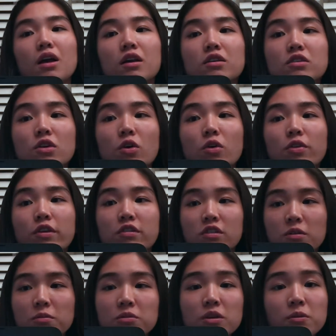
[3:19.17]
So the
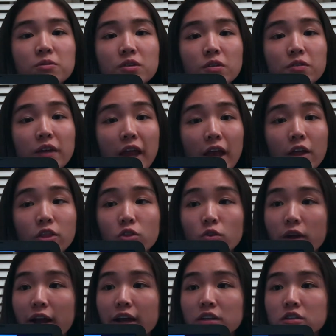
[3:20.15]
symptoms of
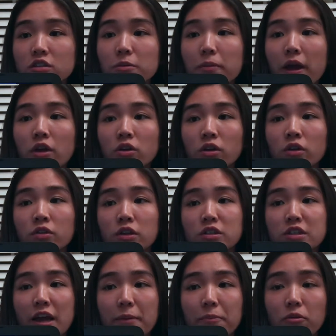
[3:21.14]
anthrax depend on the
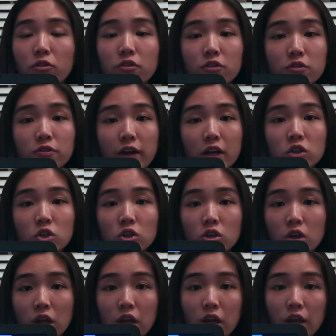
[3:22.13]
type of
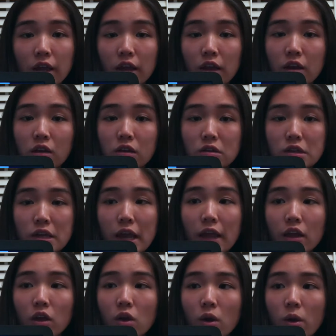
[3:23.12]
infection and can
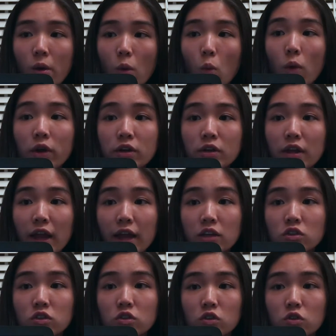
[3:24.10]
take 1
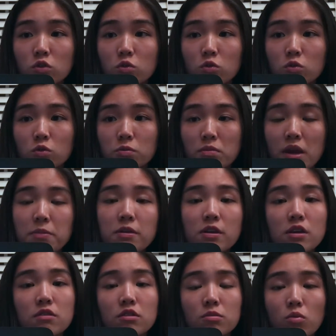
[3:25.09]
day to maybe
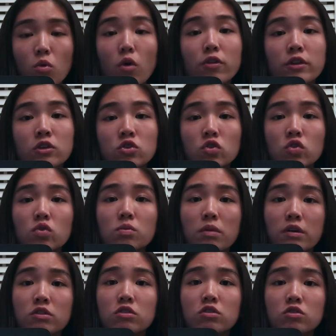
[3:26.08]
even more than 2
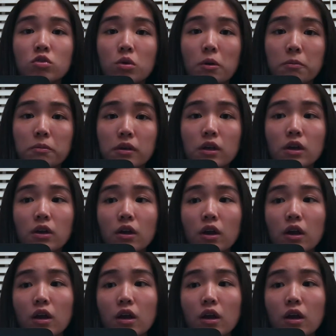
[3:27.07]
months to appear.